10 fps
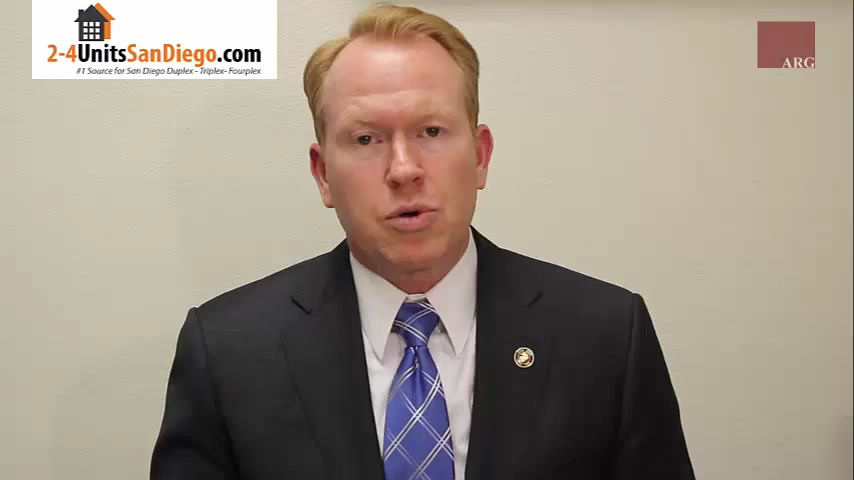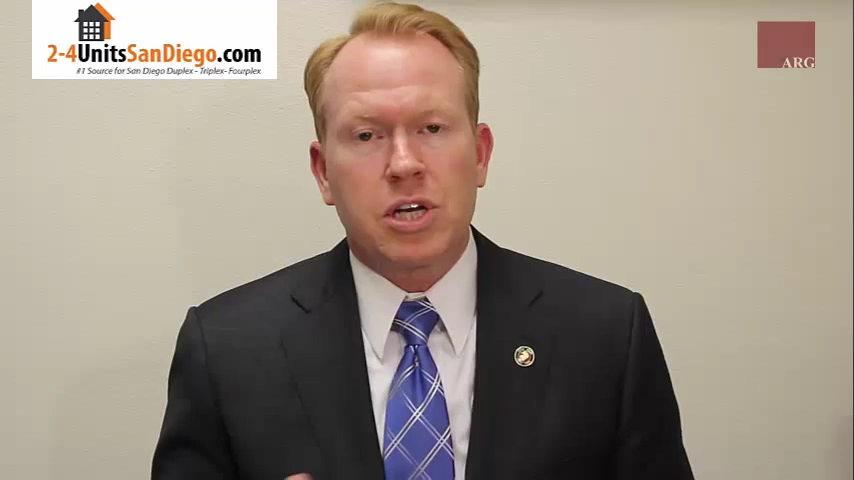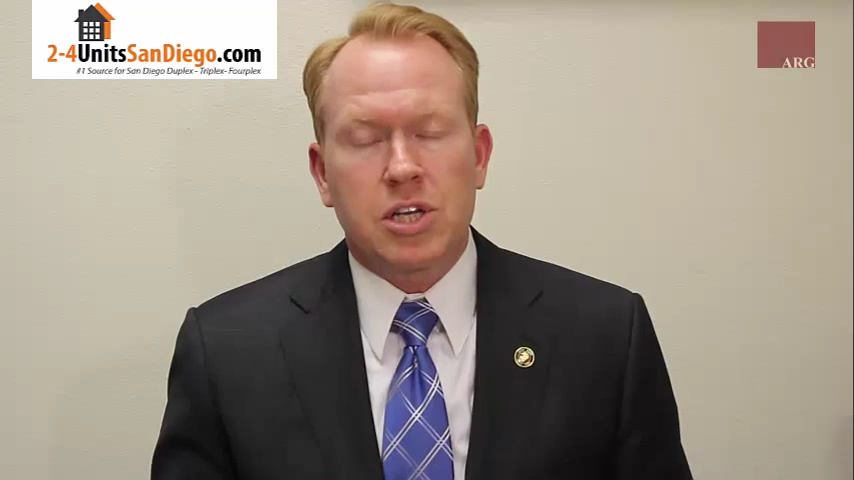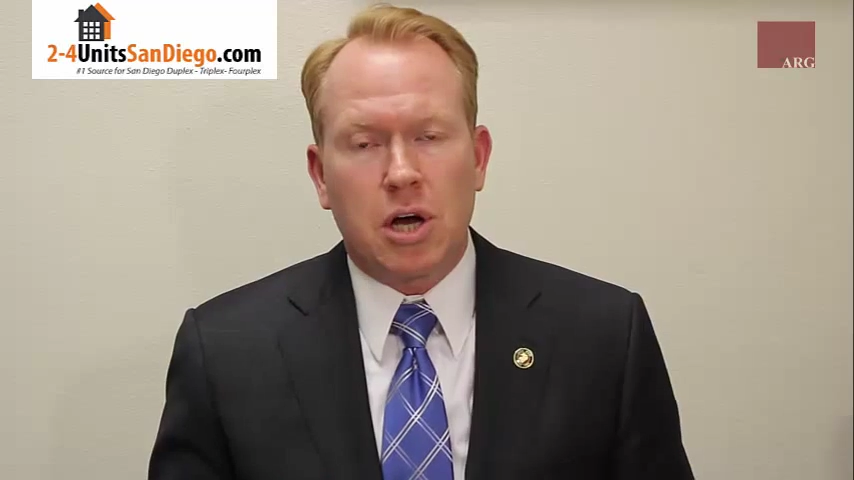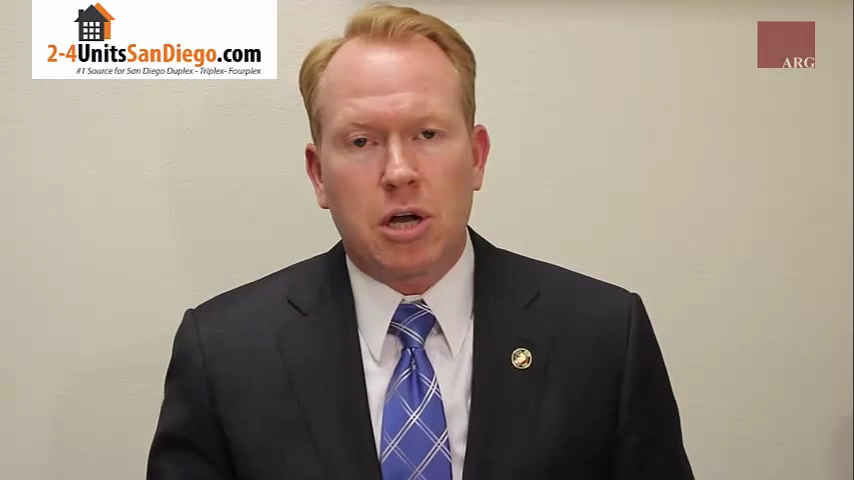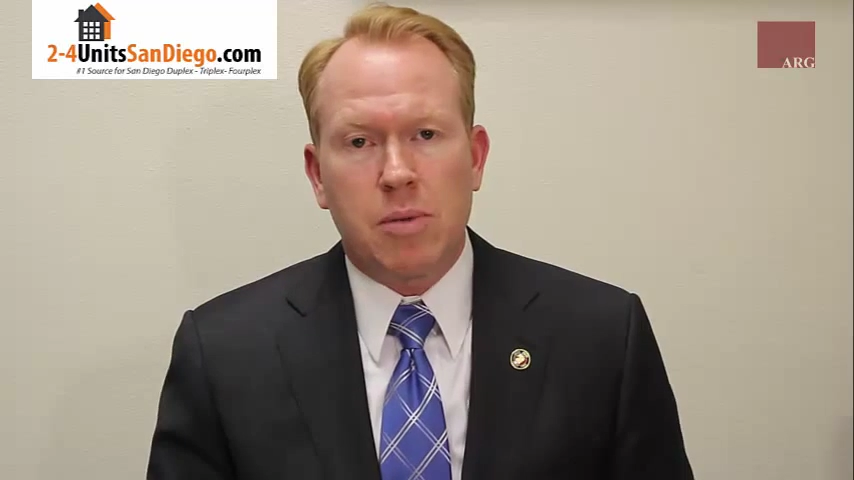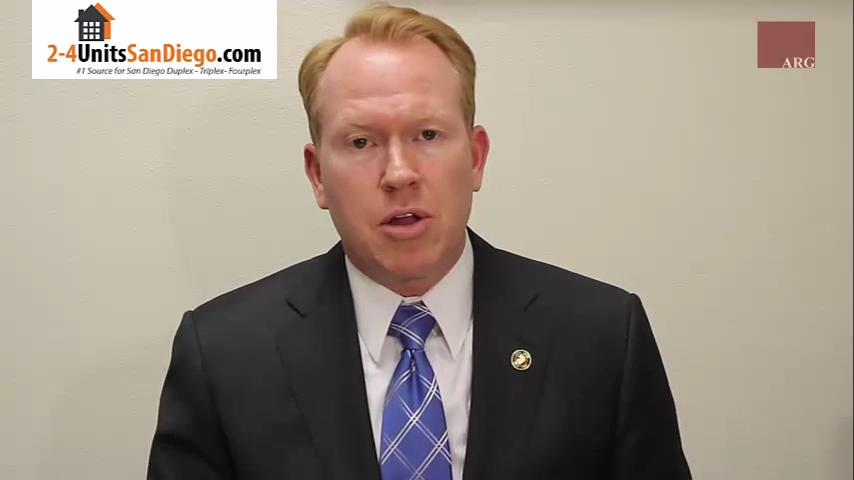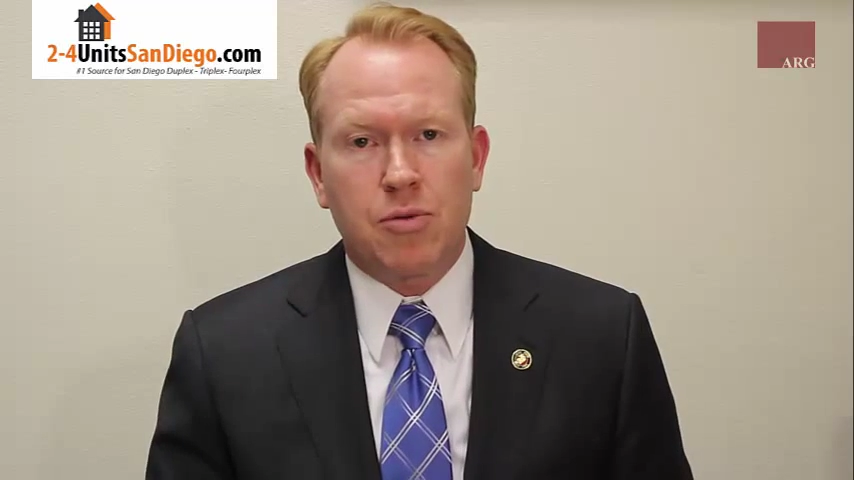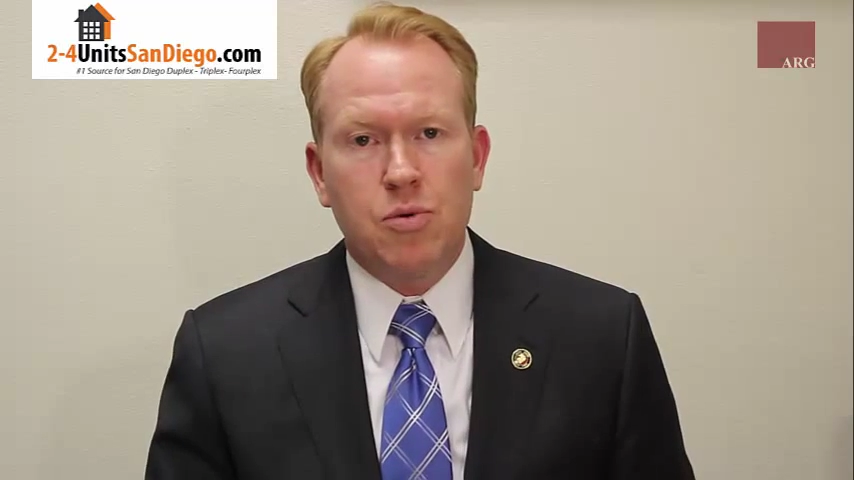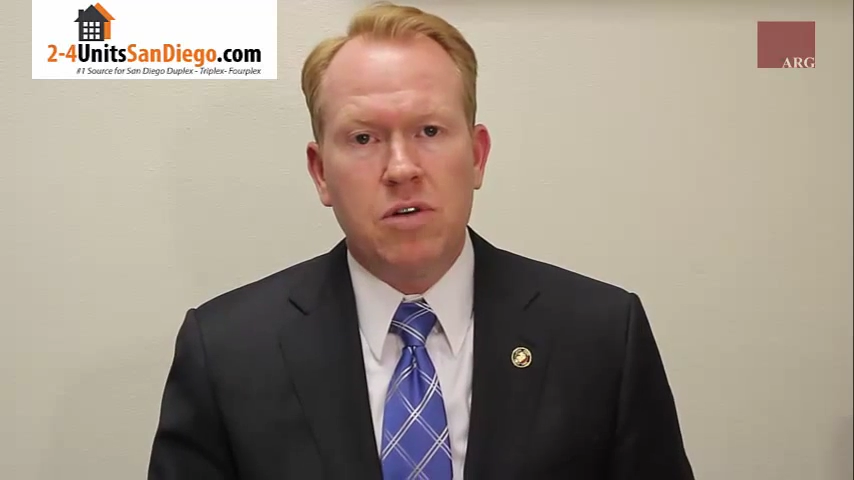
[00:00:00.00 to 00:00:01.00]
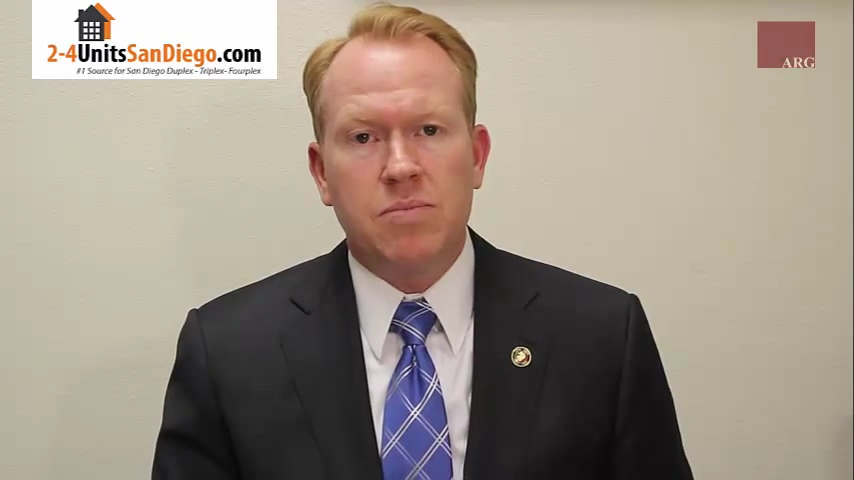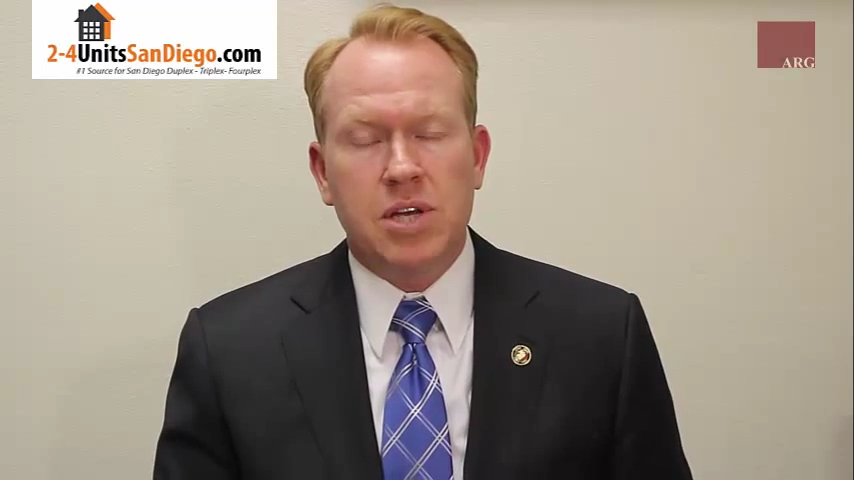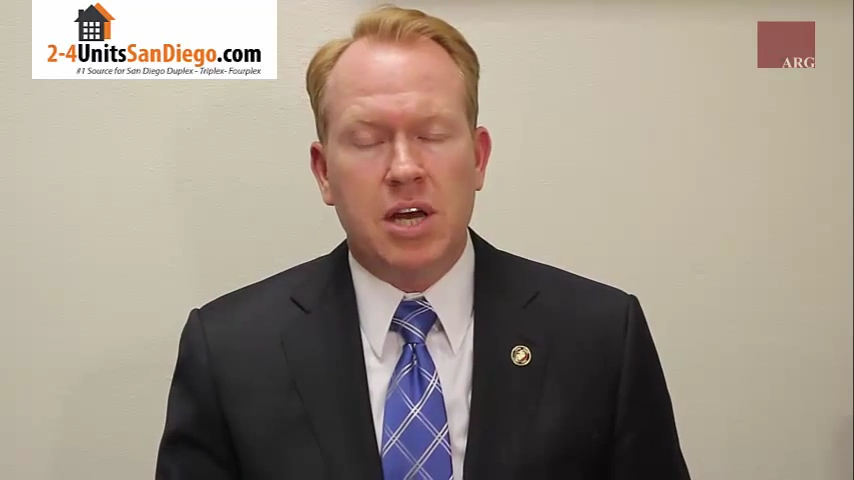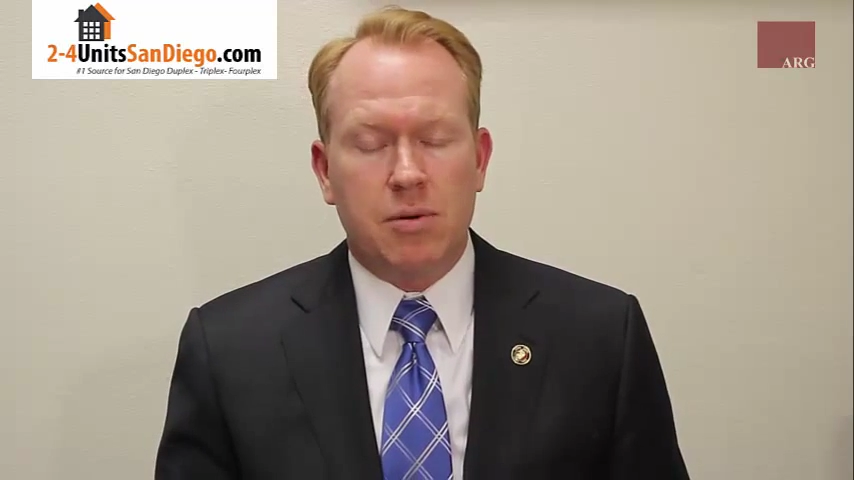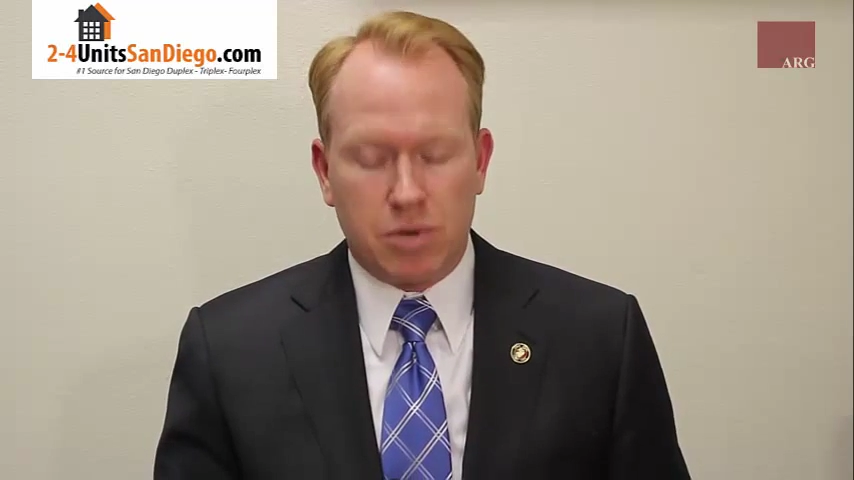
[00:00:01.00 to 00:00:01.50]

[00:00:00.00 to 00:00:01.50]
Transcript: we're going to talk about 3 of them today.